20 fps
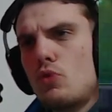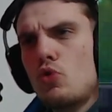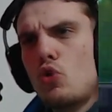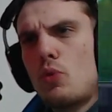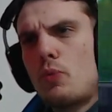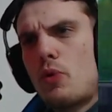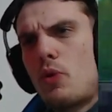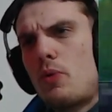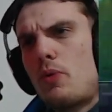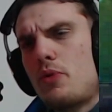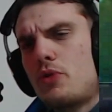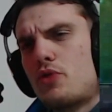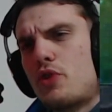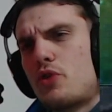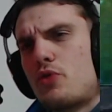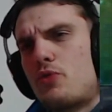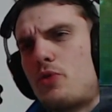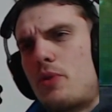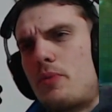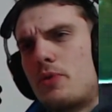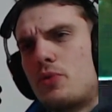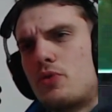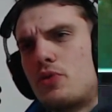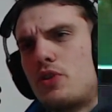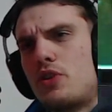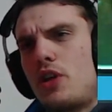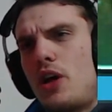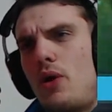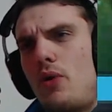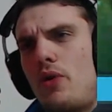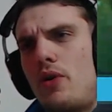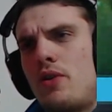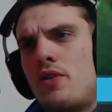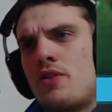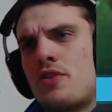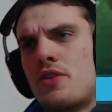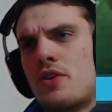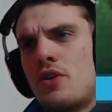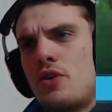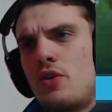No problem. We try to farm into the tower.
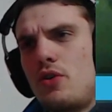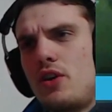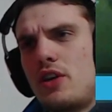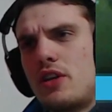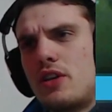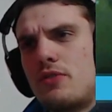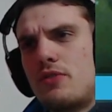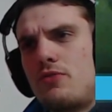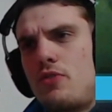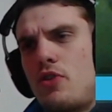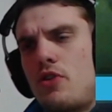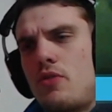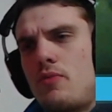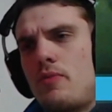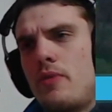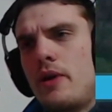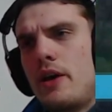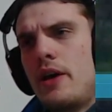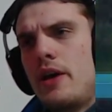You get a farm.